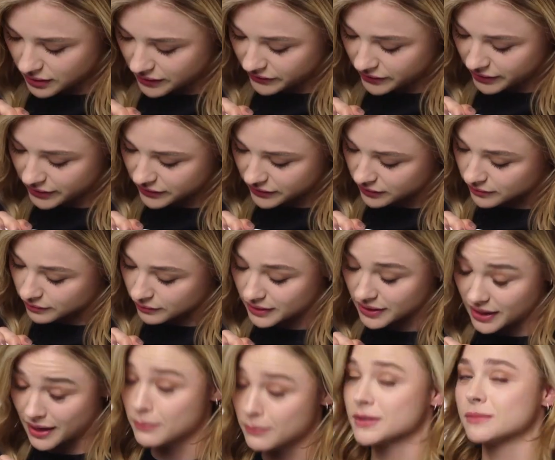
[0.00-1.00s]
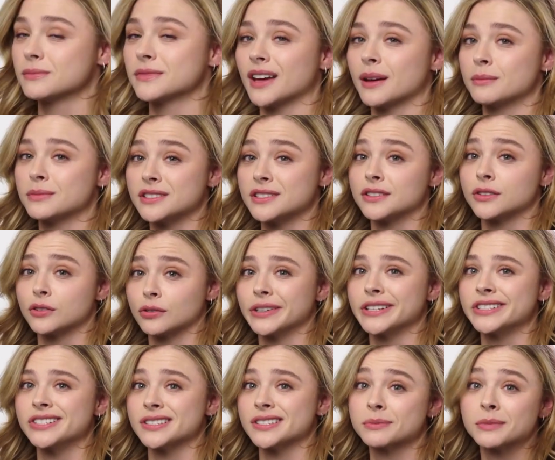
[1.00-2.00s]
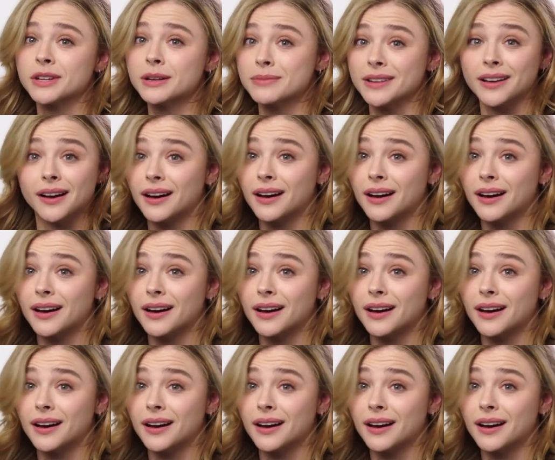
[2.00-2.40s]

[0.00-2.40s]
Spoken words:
I feel like the 3 names sometimes is egregious, I'm gonna be